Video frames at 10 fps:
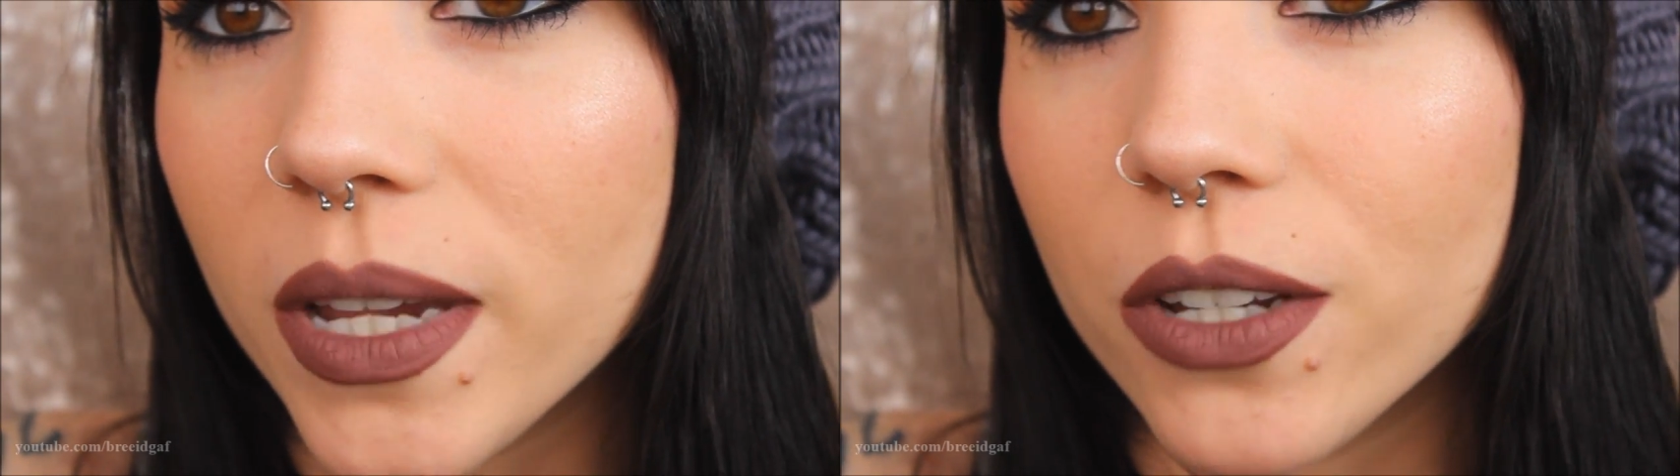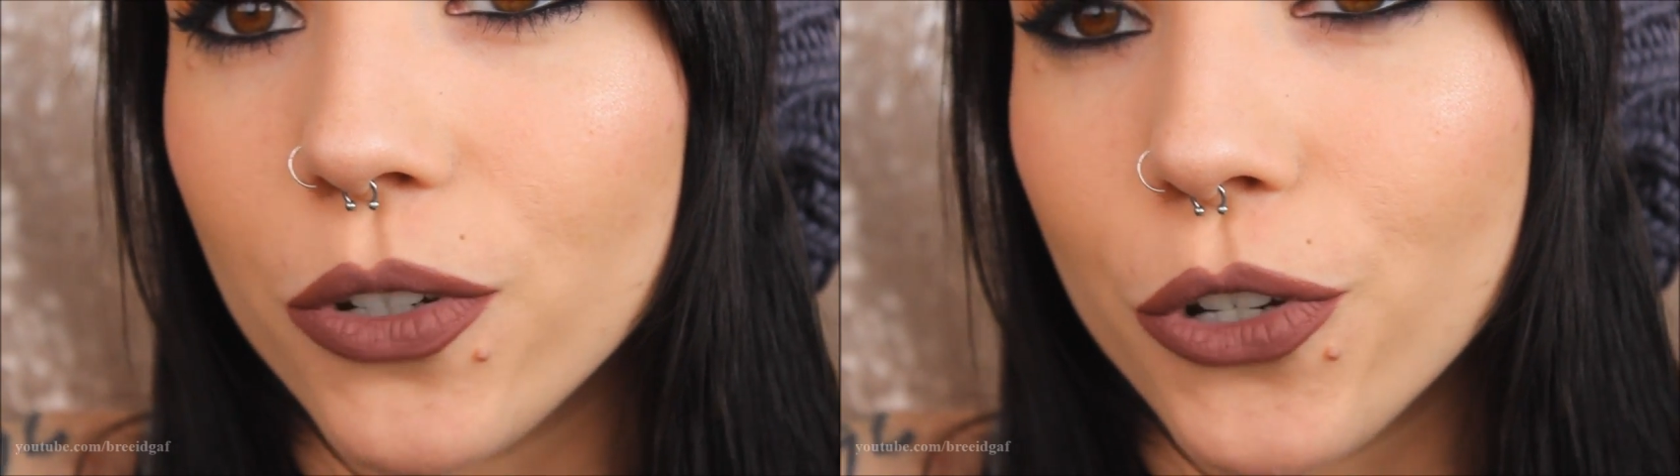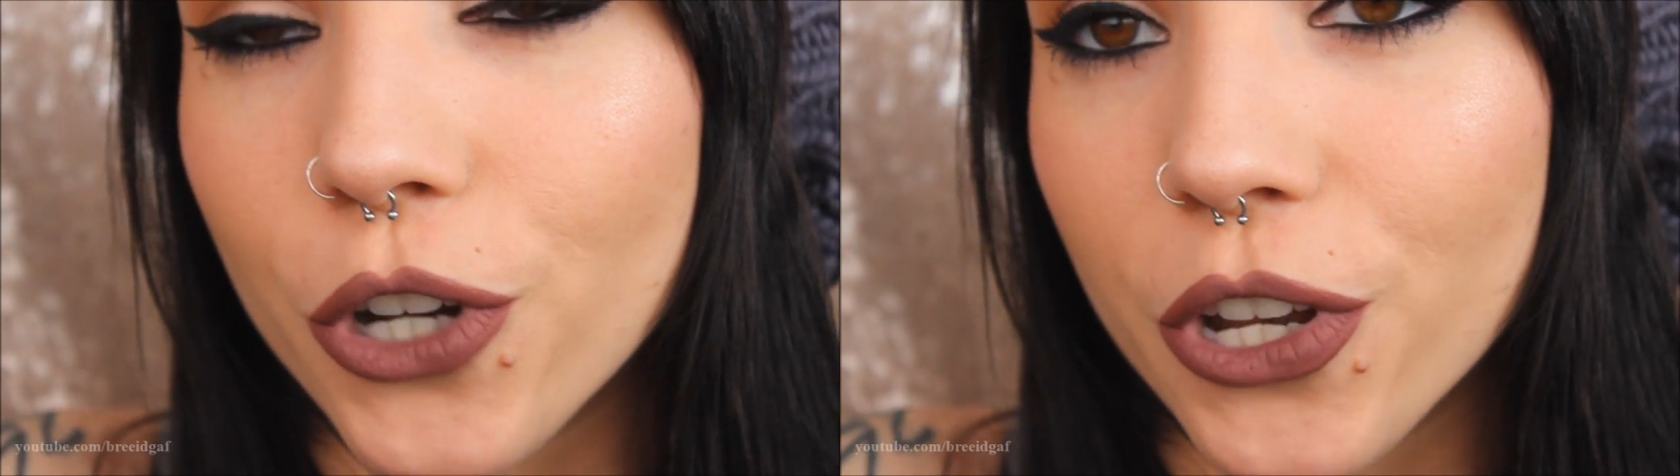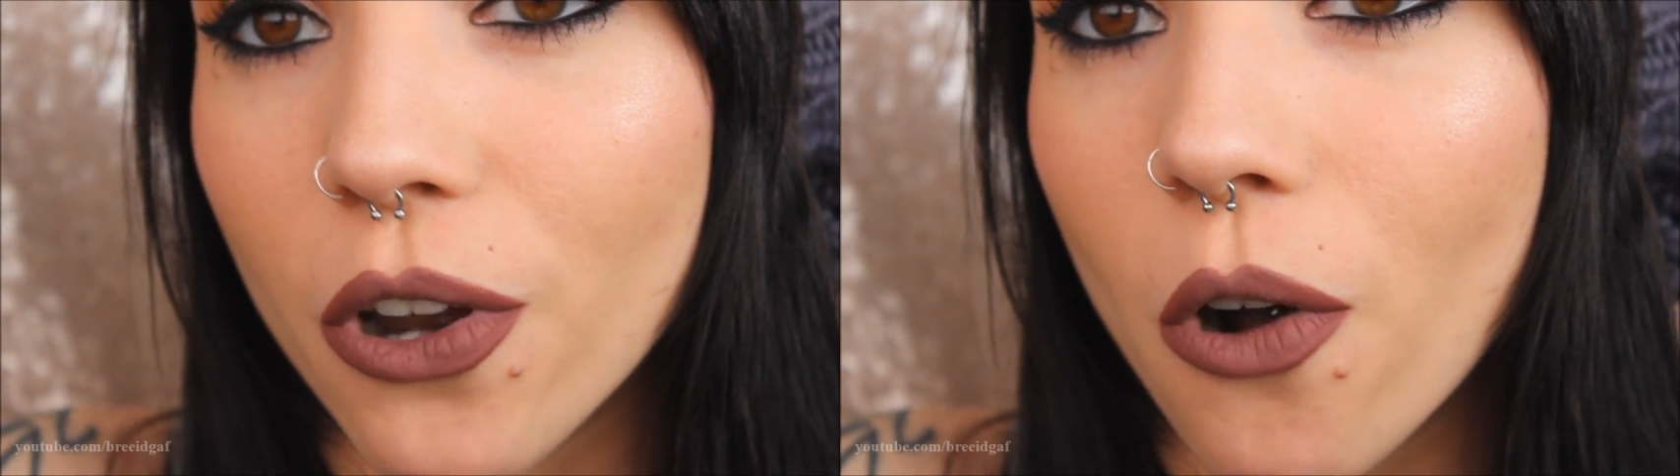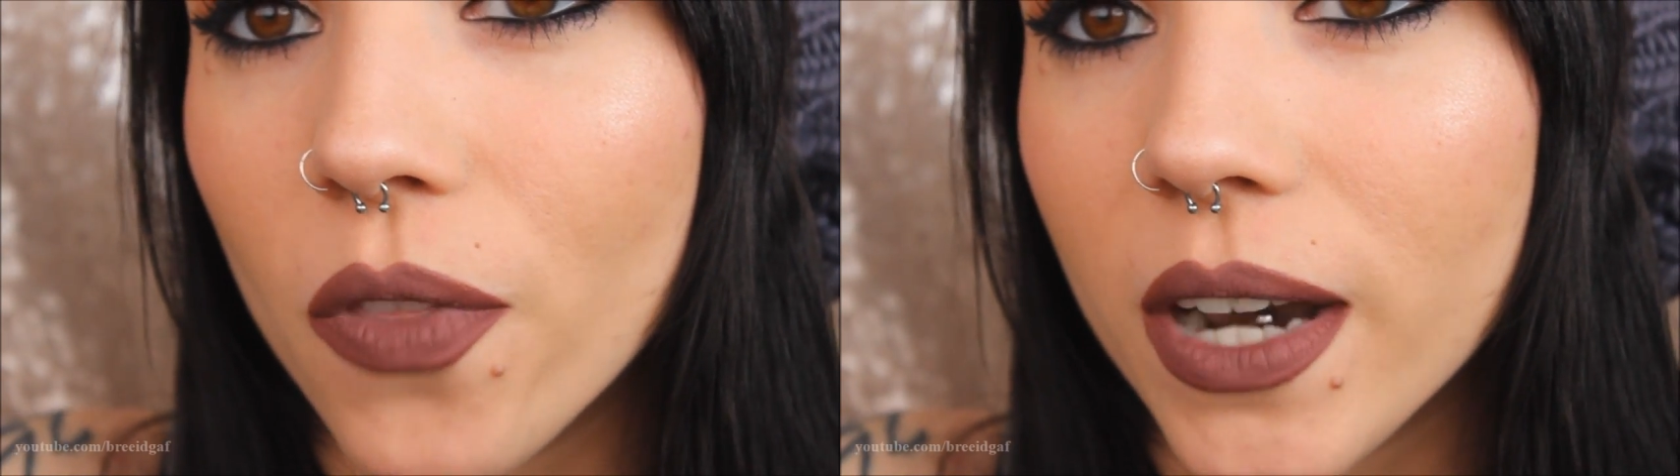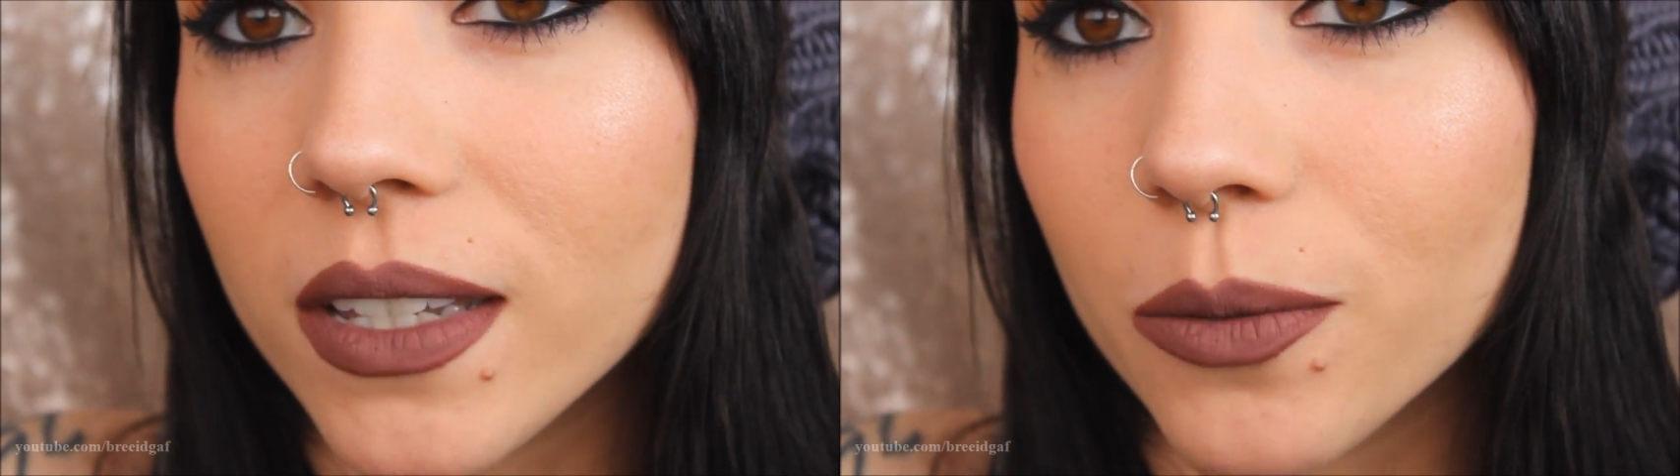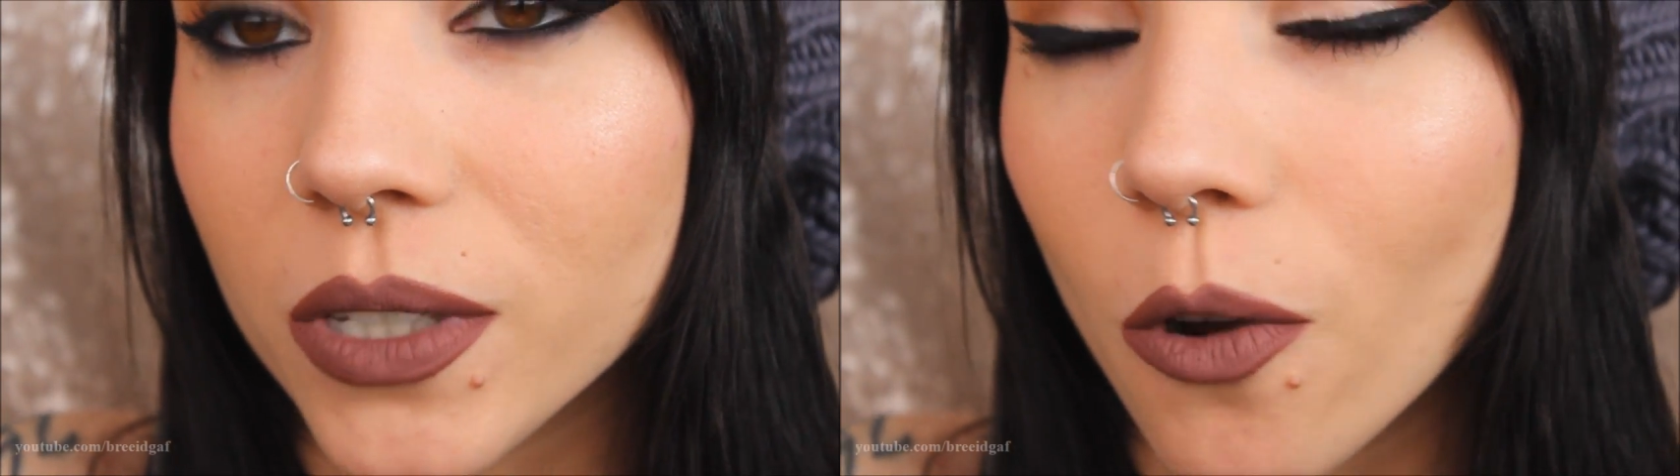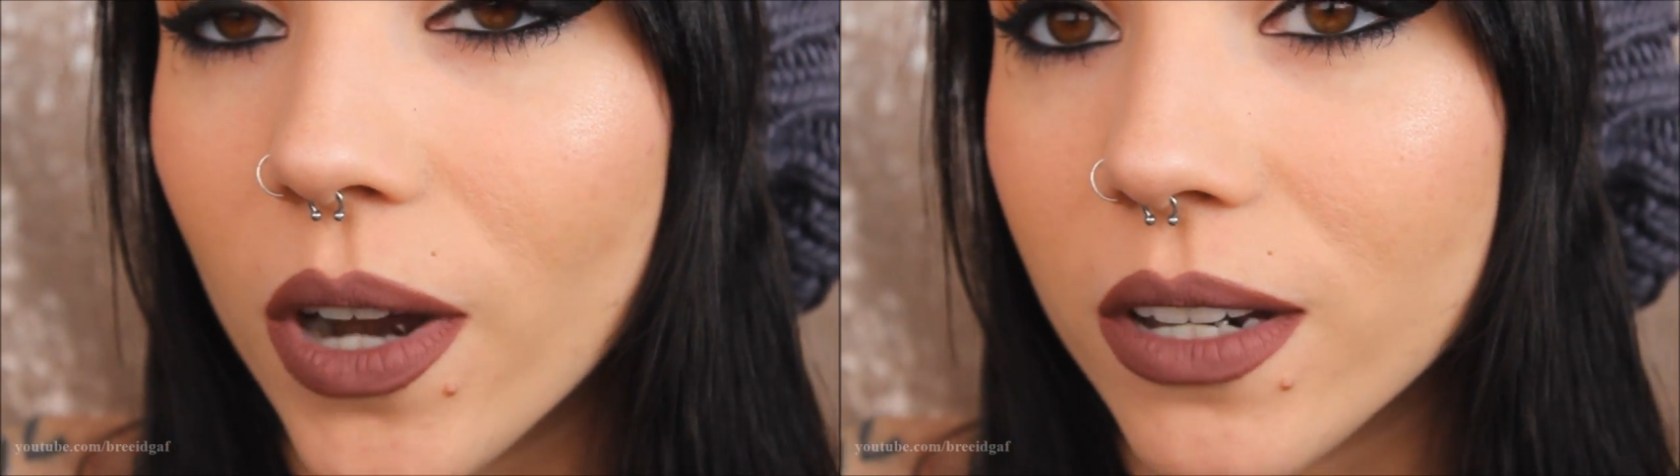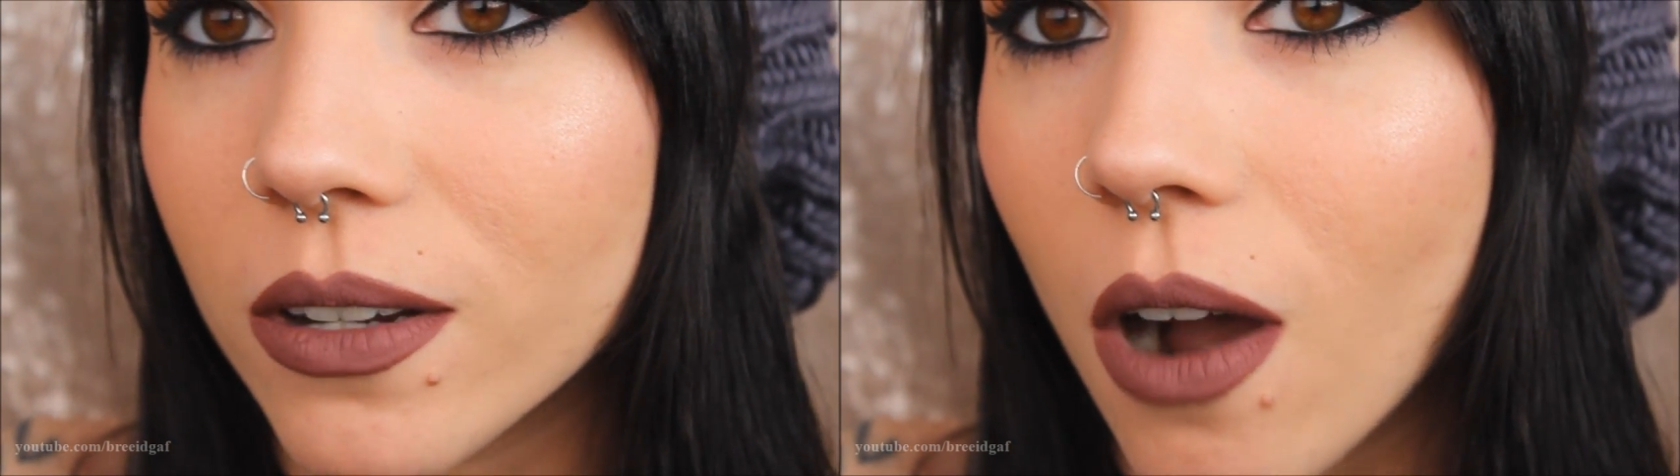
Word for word: because you should have known that it was going